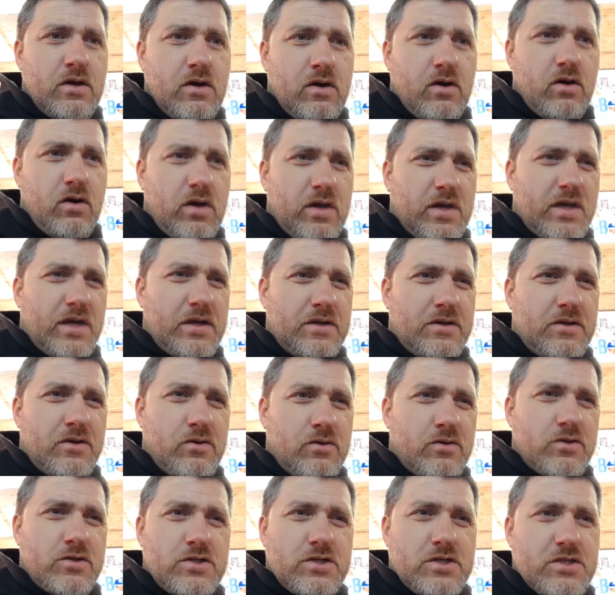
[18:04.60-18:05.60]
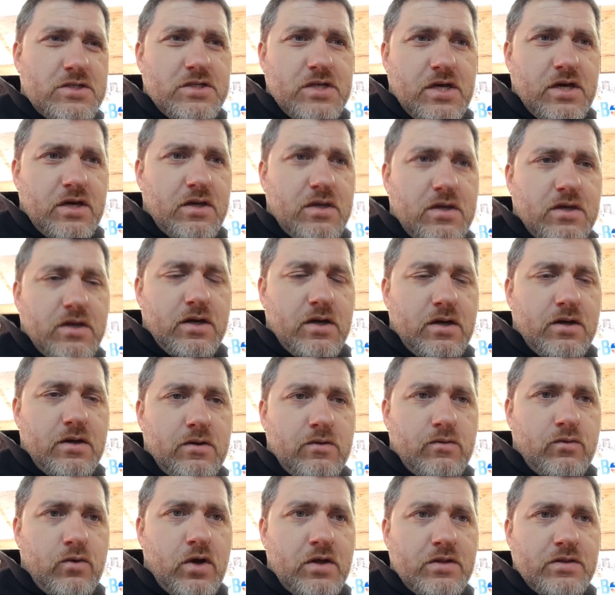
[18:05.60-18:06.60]
All I gotta do is just
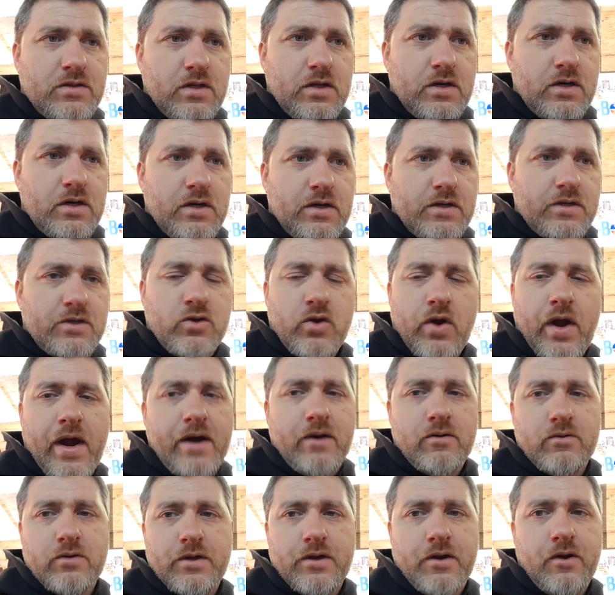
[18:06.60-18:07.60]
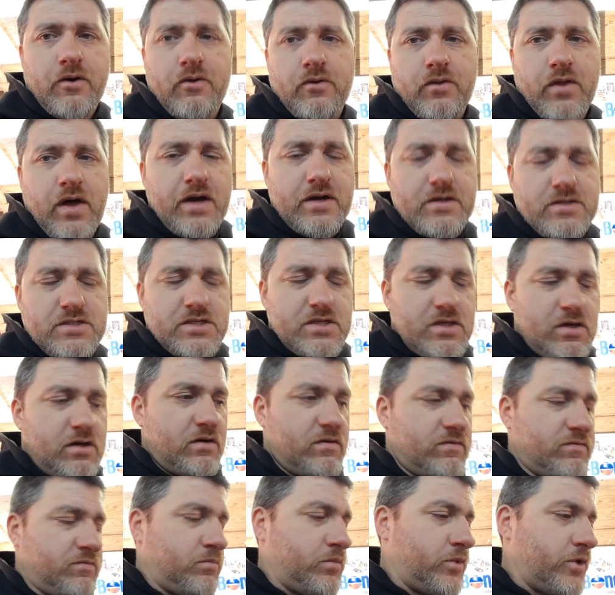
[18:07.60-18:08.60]
run the ground and all that
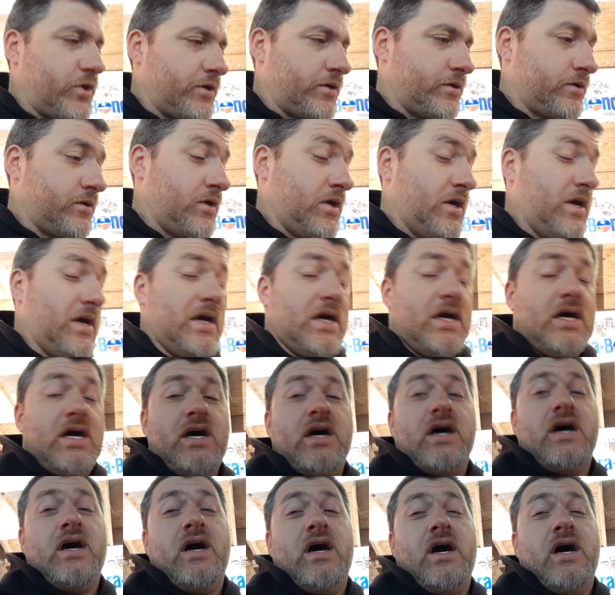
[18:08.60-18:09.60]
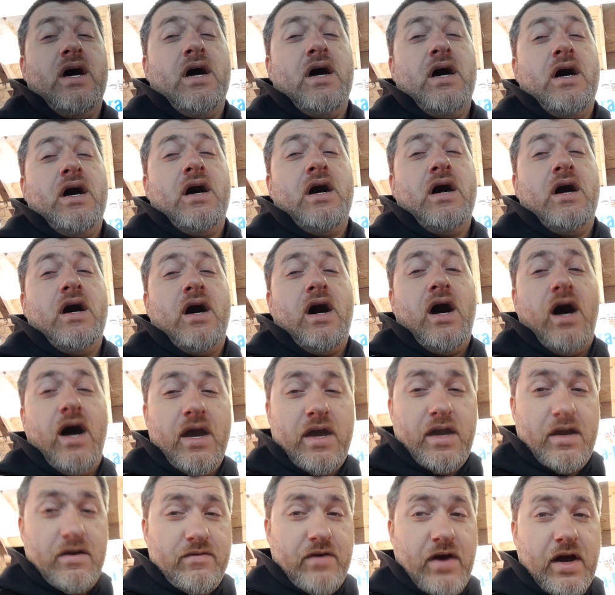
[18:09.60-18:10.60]
stuff, but I
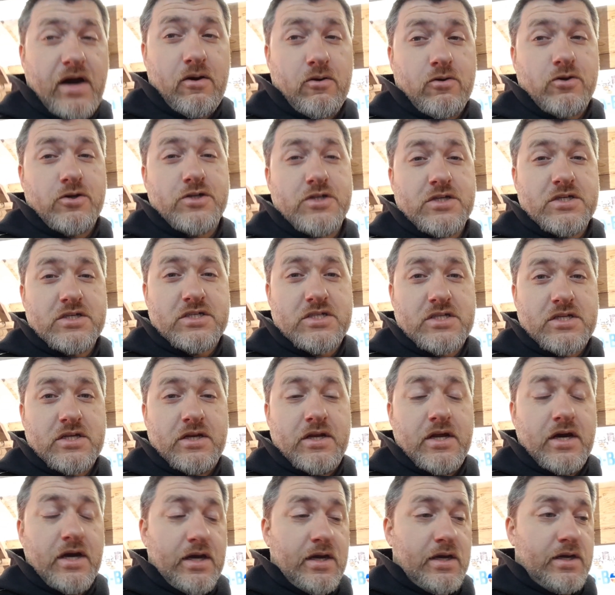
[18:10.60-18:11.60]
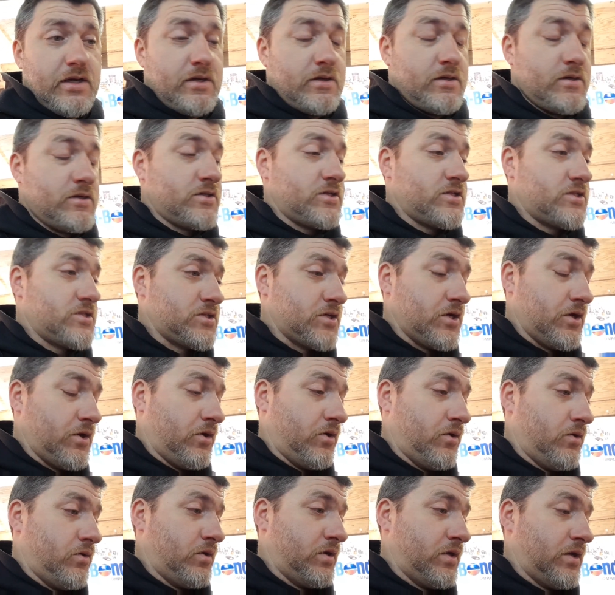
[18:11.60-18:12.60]
have allergies today,
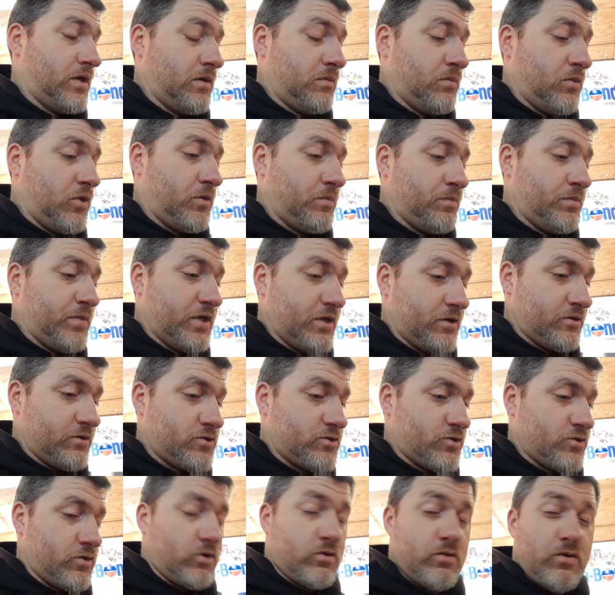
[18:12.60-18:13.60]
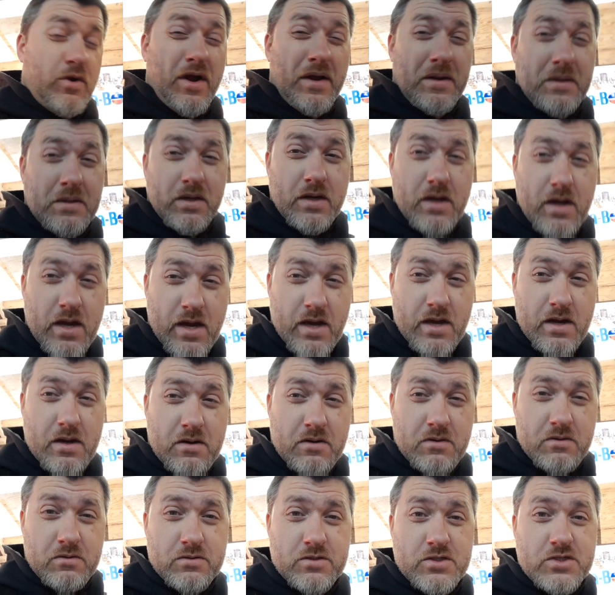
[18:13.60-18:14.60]
and I'm on Benadryl right
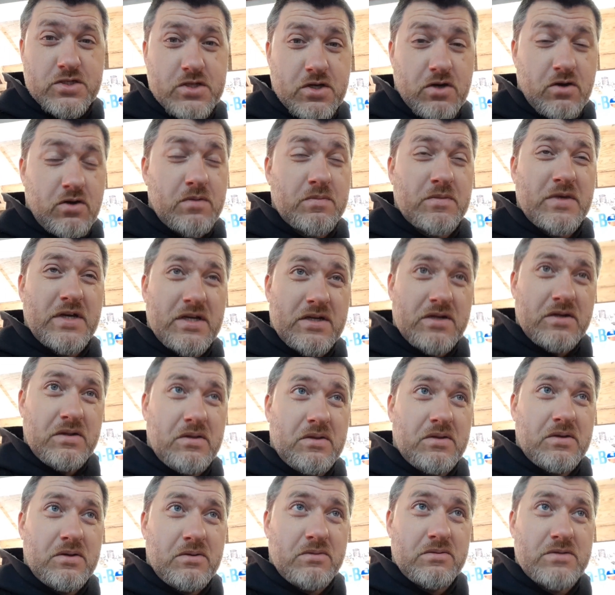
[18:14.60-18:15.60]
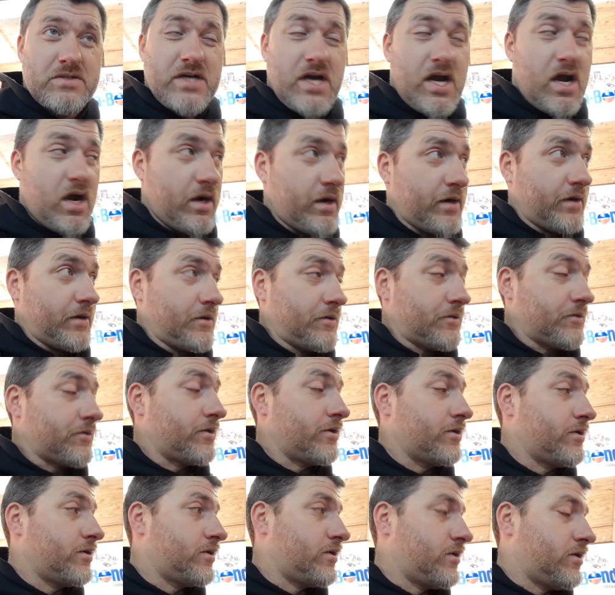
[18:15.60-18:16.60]
now, so I'm getting a little tired.